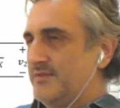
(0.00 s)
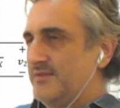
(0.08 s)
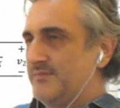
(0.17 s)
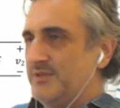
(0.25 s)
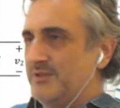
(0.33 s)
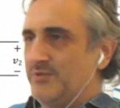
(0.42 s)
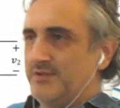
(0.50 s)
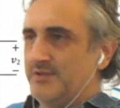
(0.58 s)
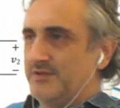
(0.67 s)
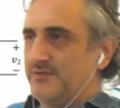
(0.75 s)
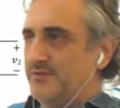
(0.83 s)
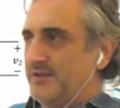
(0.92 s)
okay,
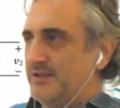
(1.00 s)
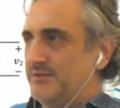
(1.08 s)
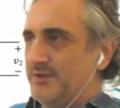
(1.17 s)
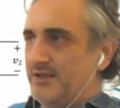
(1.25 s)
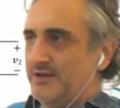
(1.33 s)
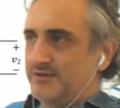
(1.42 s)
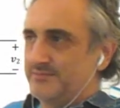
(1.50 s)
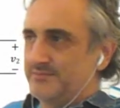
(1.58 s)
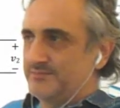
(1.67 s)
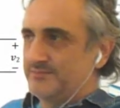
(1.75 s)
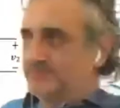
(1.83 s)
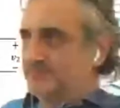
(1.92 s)
between the drain and the
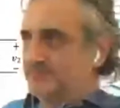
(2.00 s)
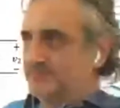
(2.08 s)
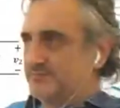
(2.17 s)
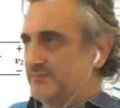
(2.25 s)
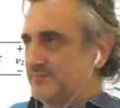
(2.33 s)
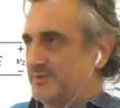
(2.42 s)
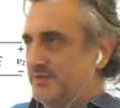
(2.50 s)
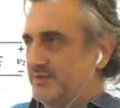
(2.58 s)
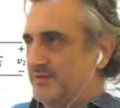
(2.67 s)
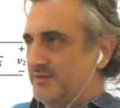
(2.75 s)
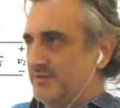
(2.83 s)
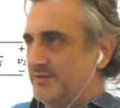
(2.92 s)
bulk,
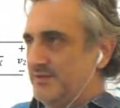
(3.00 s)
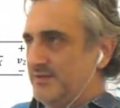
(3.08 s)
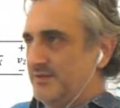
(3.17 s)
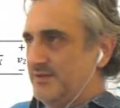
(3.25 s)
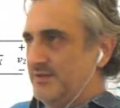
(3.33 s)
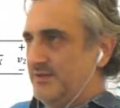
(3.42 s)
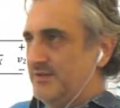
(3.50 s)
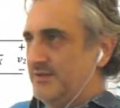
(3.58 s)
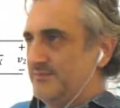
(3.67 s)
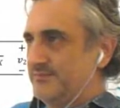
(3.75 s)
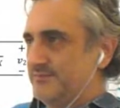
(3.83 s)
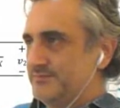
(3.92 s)
okay,
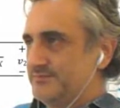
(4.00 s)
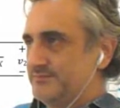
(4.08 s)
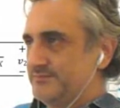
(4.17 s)
here.